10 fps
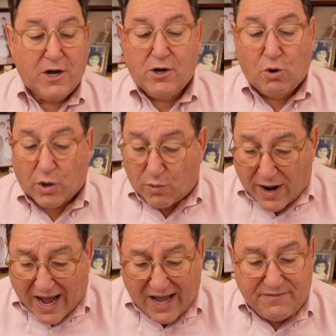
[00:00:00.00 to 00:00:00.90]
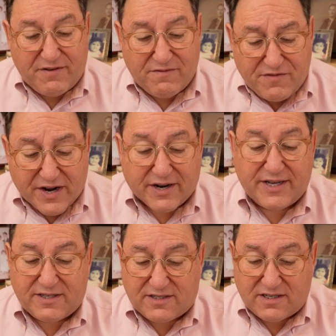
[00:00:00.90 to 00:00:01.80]
who arrive in
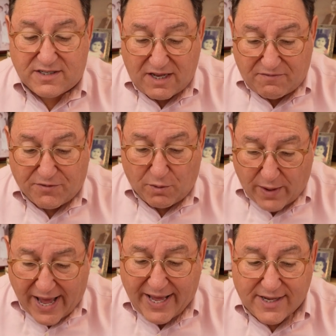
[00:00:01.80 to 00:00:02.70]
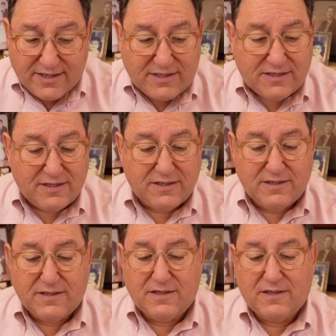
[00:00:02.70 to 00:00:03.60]
various deceitful ways,
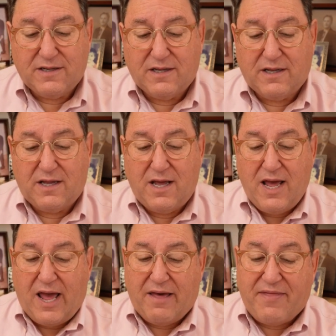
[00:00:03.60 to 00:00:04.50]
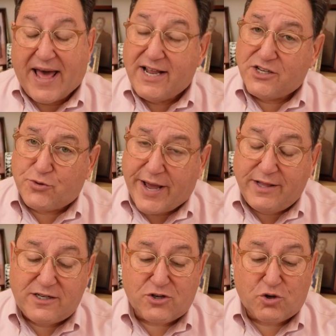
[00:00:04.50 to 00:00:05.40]
and that Israeli
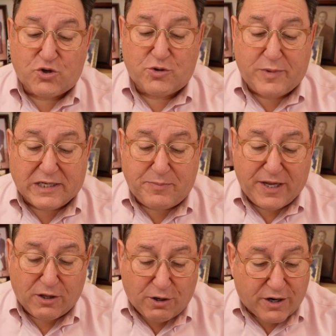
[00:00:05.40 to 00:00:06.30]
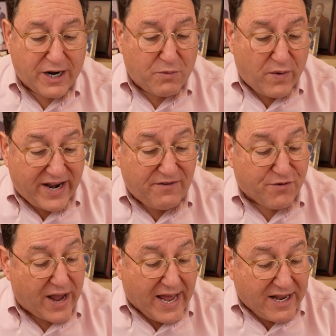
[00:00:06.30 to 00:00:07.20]
soldiers must be alert and ready
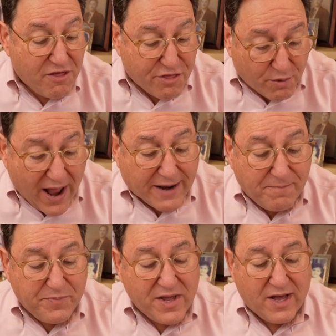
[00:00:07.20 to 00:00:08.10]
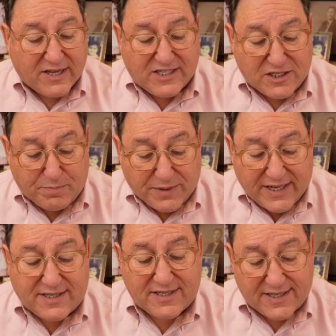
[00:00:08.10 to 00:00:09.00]
for any threat. A
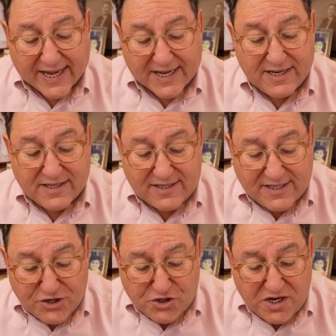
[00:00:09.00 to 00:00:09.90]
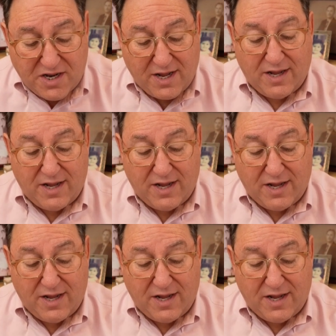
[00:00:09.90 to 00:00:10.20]
split-second decision